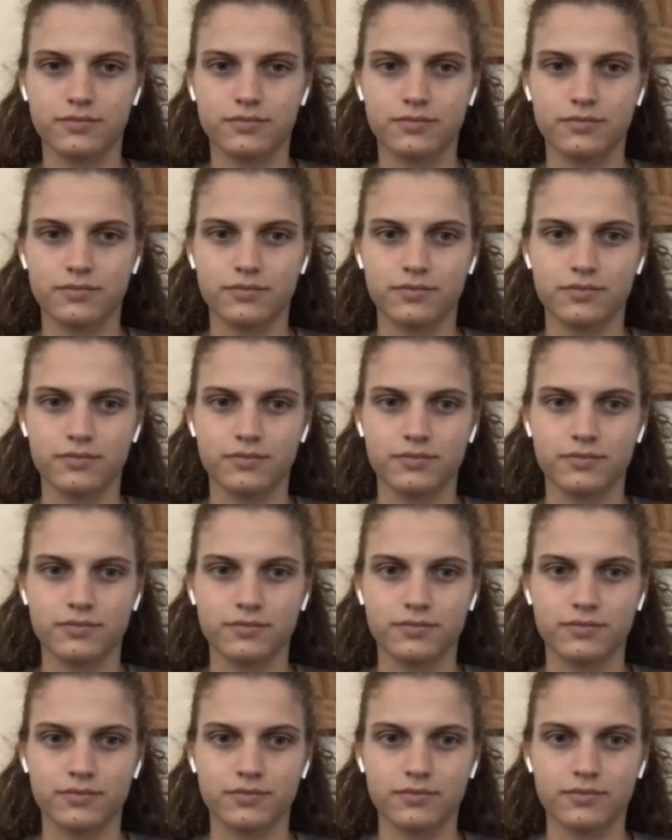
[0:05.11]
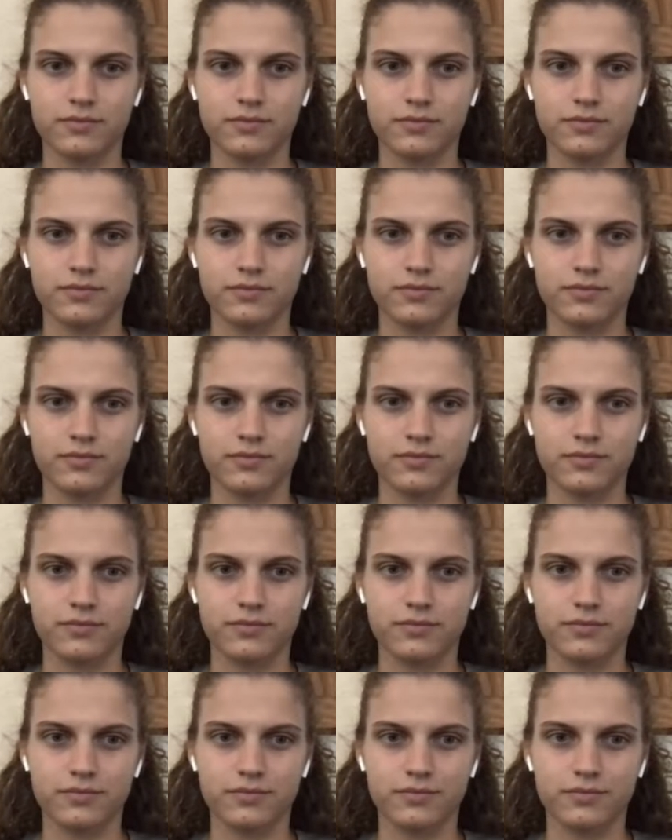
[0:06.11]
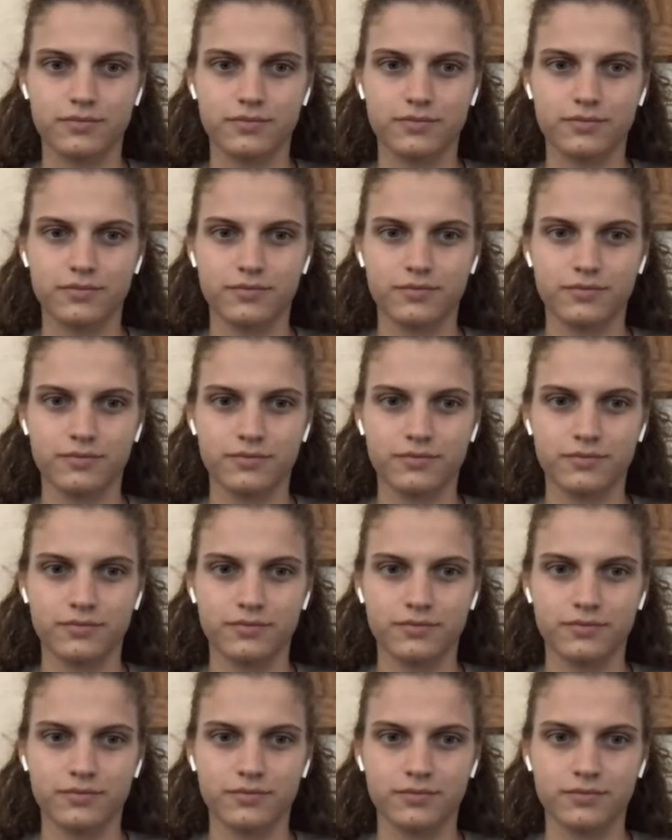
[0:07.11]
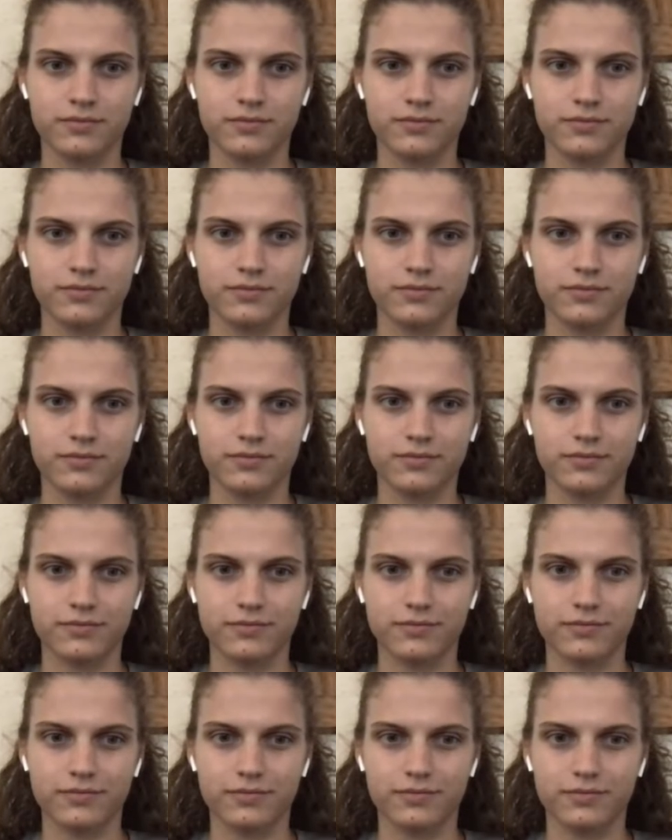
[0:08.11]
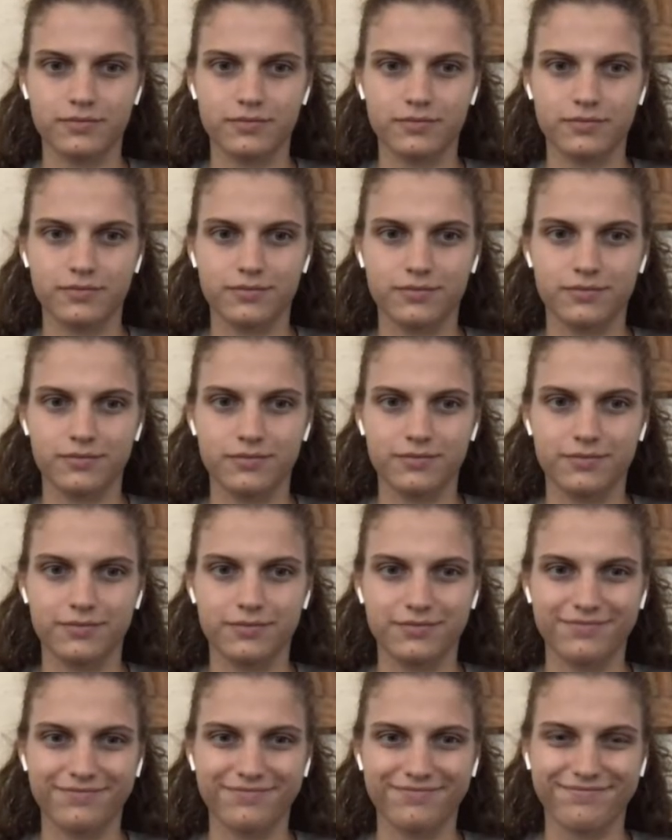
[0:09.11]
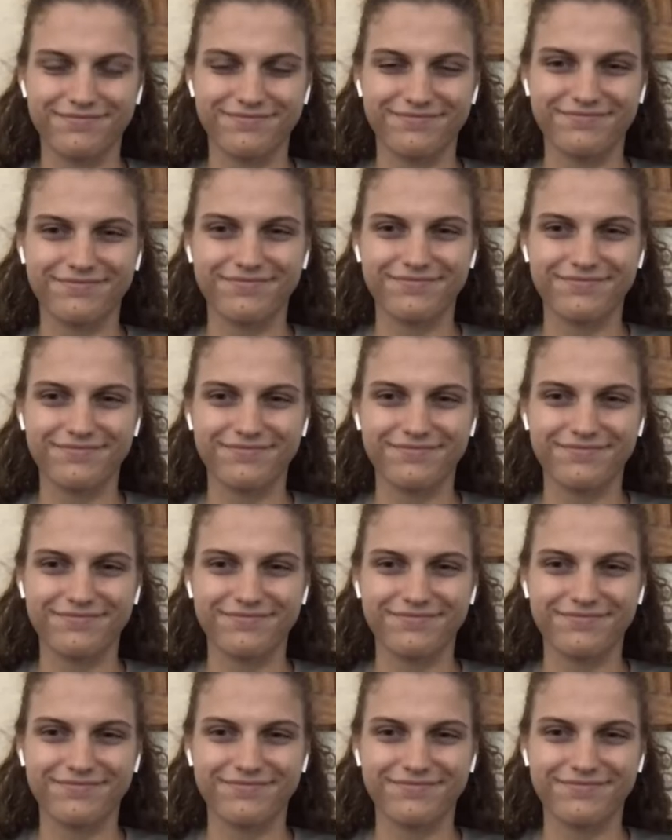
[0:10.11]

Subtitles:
No words are spoken by the person on screen.